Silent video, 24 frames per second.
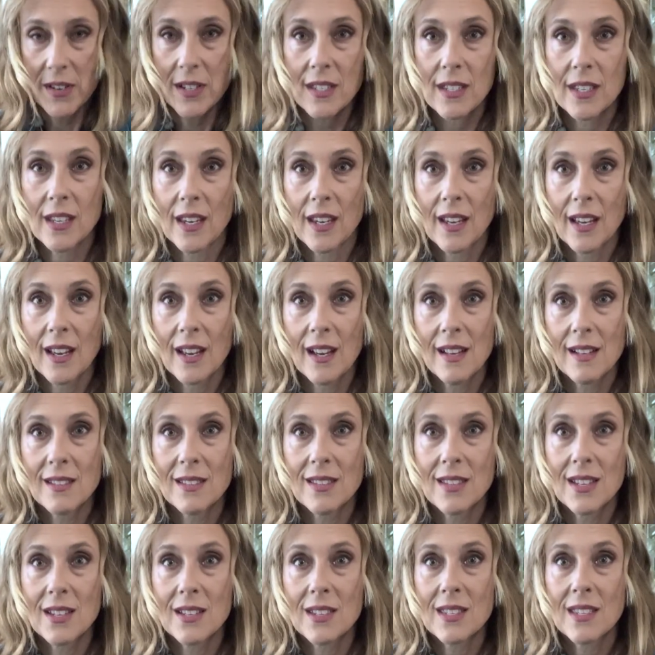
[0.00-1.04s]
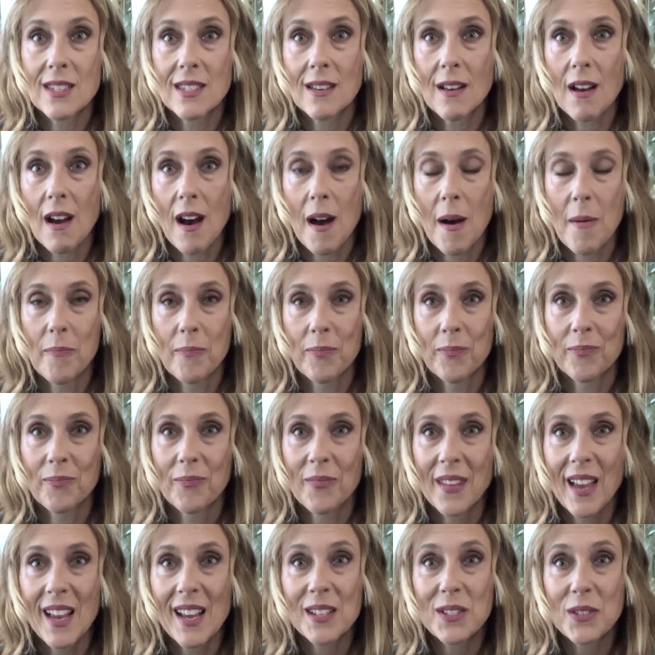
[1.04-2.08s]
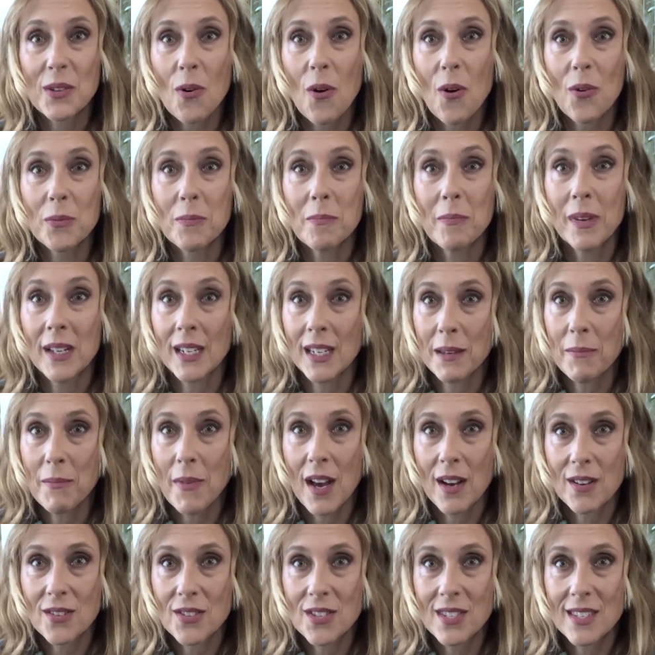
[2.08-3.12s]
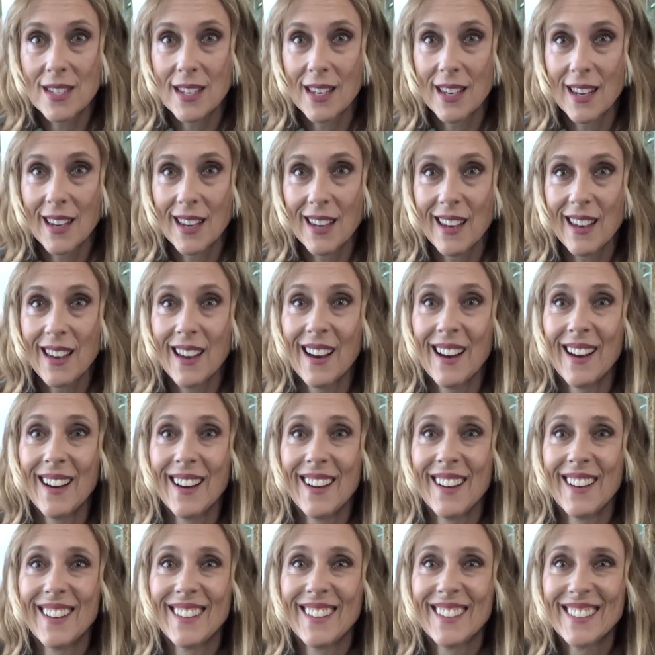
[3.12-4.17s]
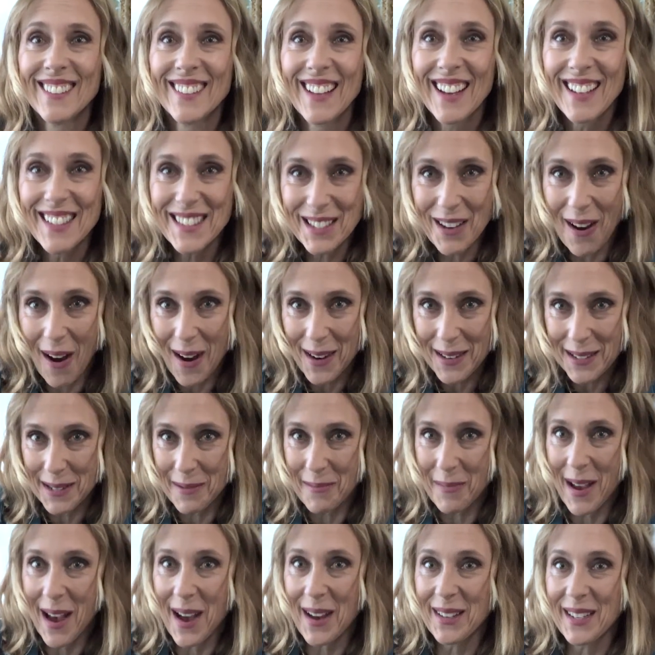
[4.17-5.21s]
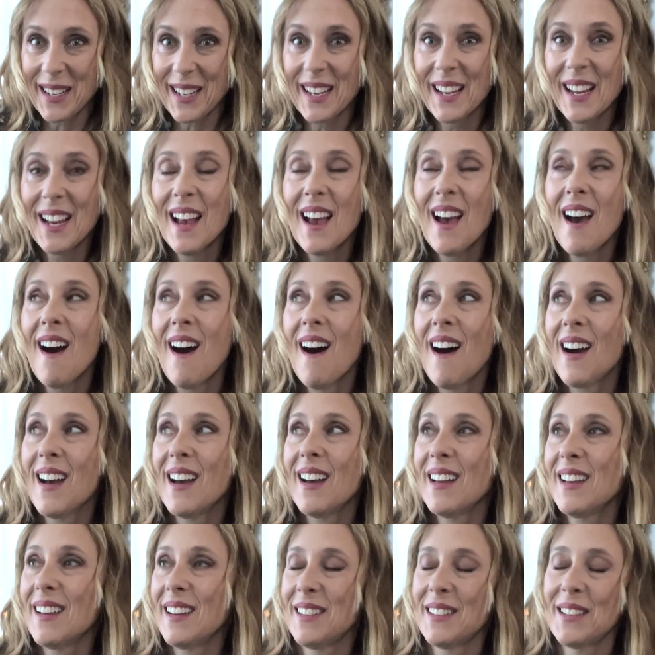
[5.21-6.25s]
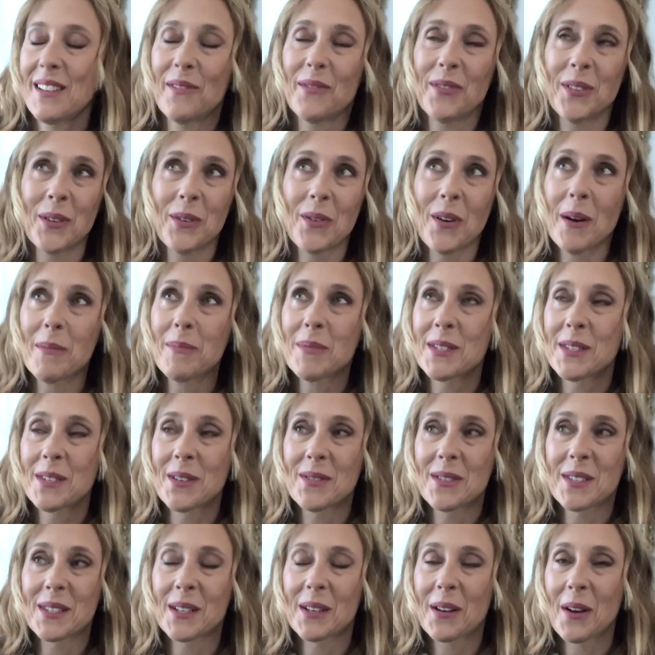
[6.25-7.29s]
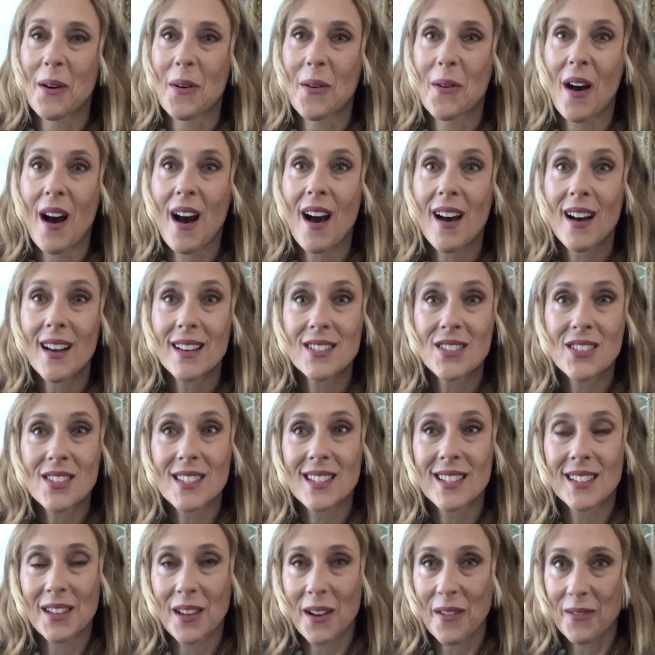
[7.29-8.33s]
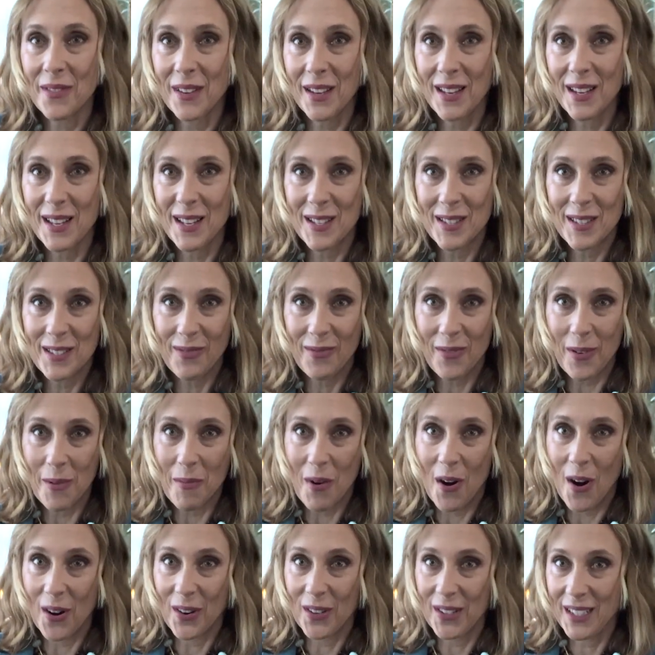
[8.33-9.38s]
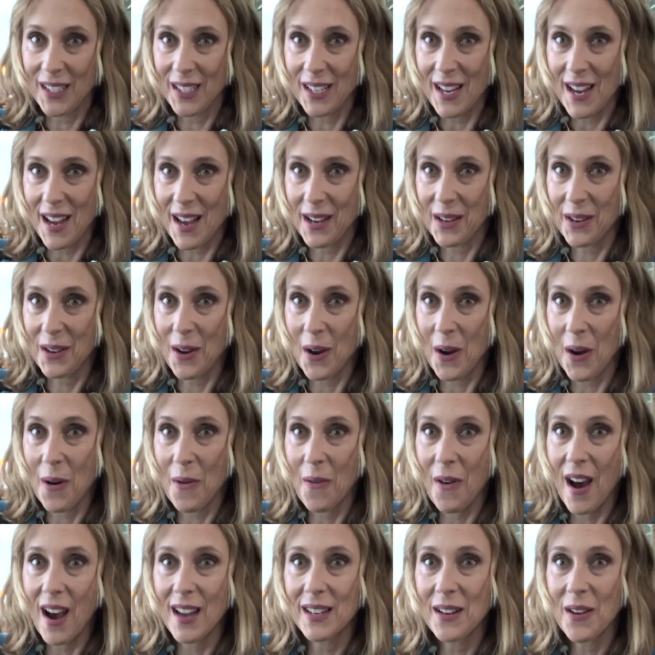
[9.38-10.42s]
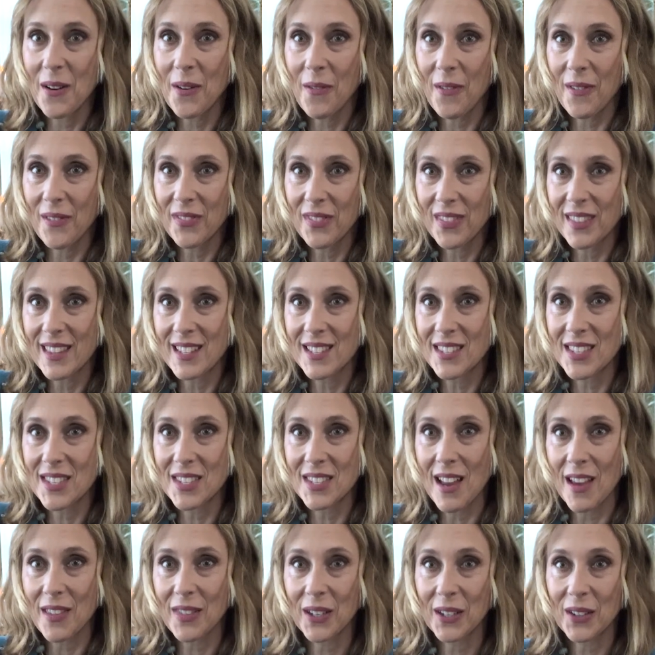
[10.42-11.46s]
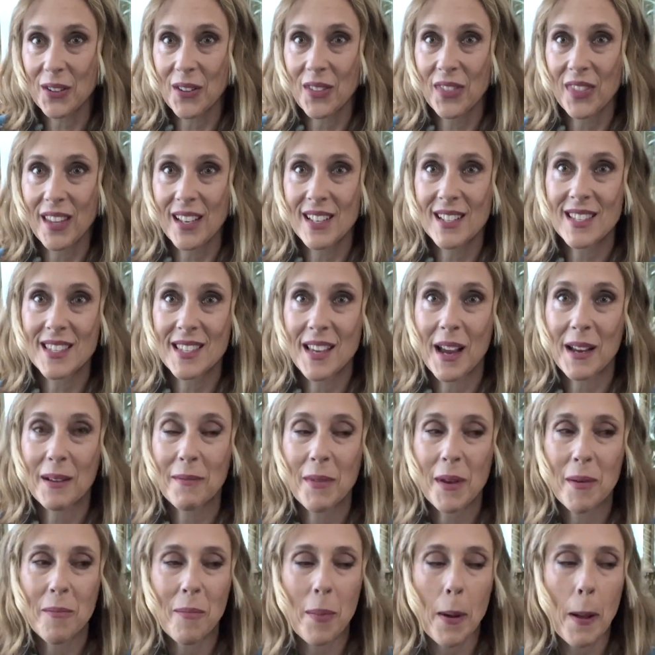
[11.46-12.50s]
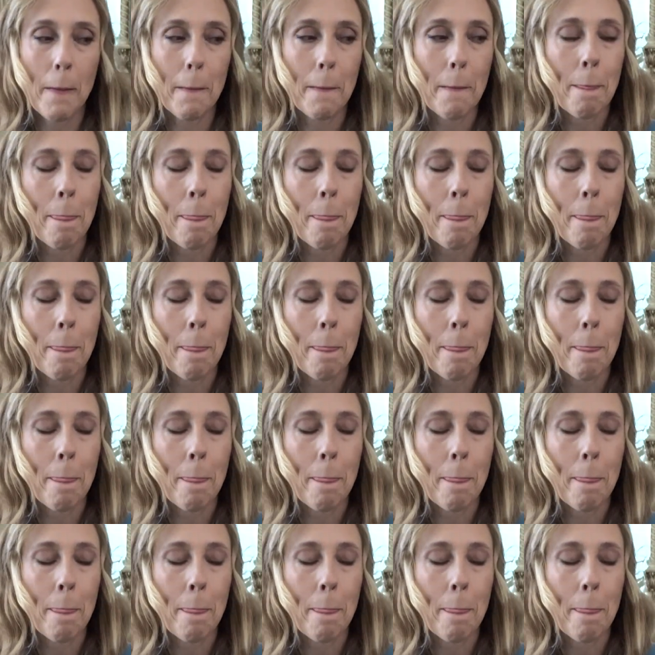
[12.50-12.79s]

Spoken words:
tea is this? It's called Minnie Mouse tea. I talked about it in a few episodes ago. I just love it. It's from Harney & Co. I know this is not the good things segment, but